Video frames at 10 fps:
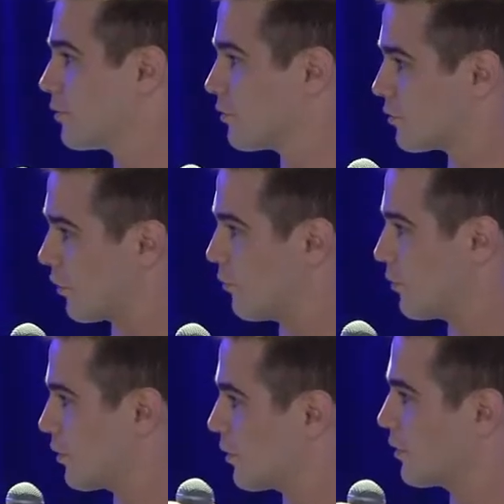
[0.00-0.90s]
So
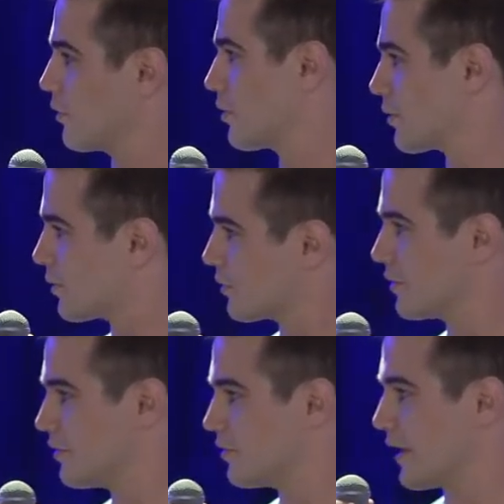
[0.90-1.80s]

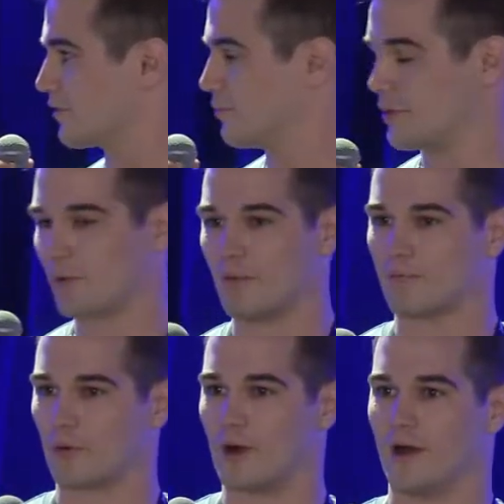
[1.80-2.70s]
this has actually been a problem
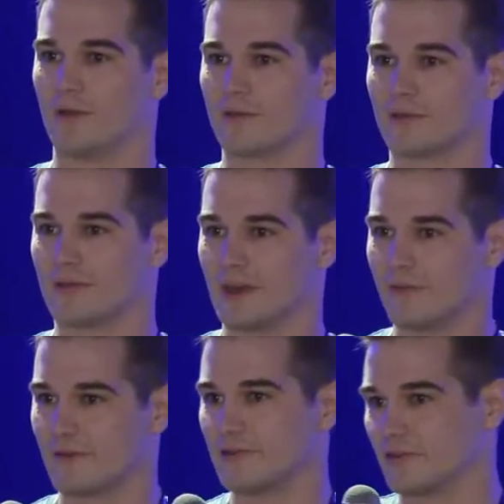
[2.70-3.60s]
for a while. The
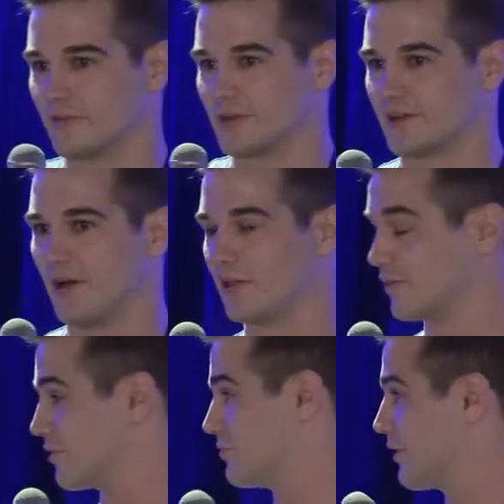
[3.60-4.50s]
innovation of technology
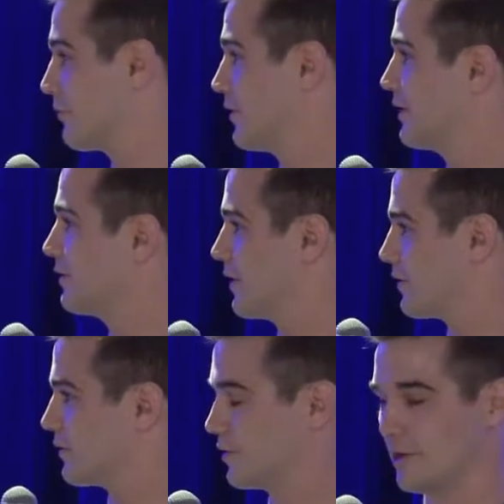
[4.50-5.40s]
is generally that
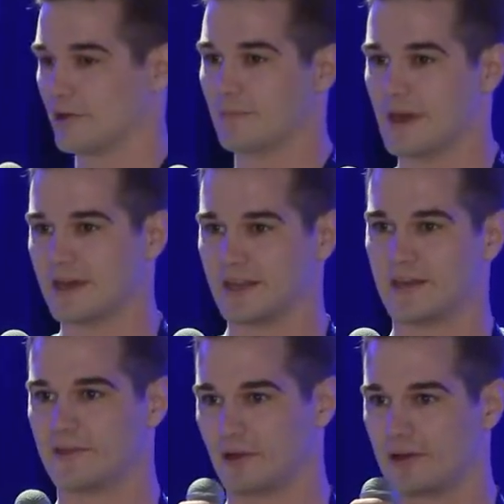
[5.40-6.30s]
you make it
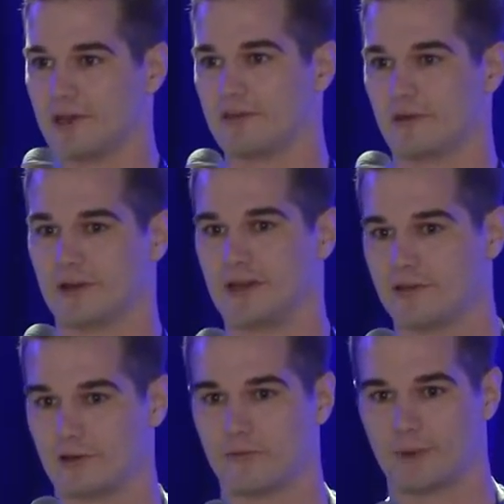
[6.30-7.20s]
easier and easier and
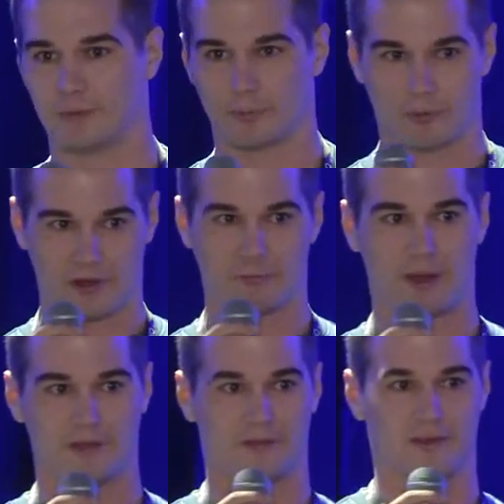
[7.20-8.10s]
easier for people to press
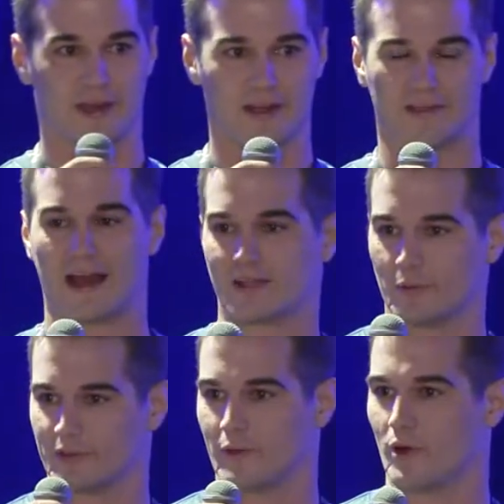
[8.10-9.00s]
buttons and get exactly
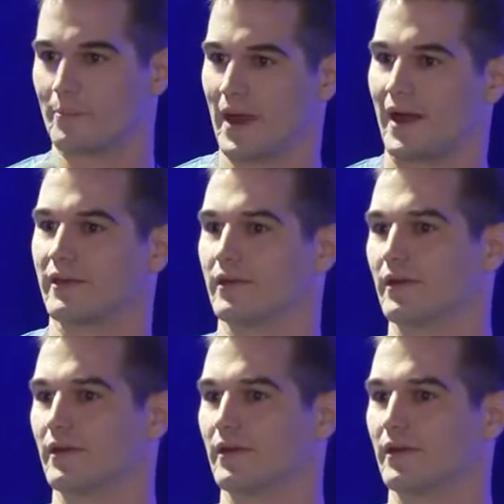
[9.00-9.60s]
what they want back.